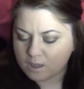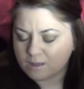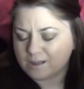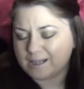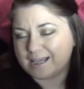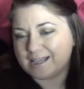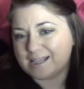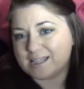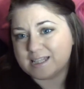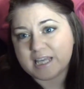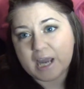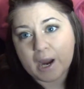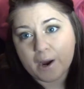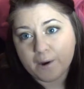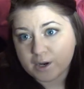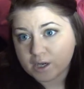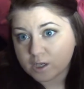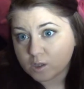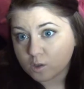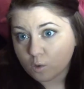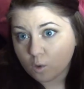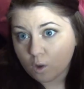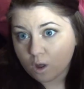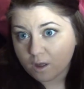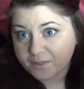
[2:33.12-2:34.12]
like a terry
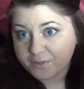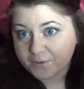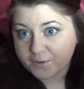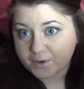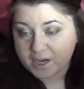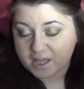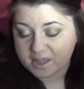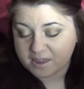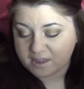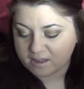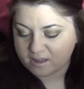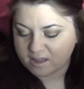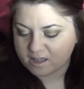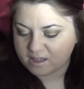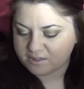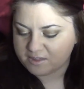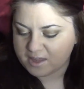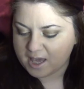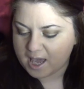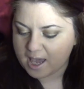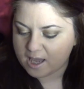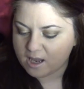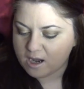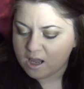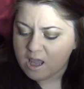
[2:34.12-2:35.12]
cloth or anything like
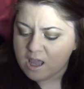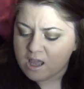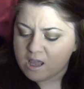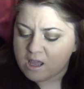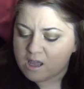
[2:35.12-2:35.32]
that.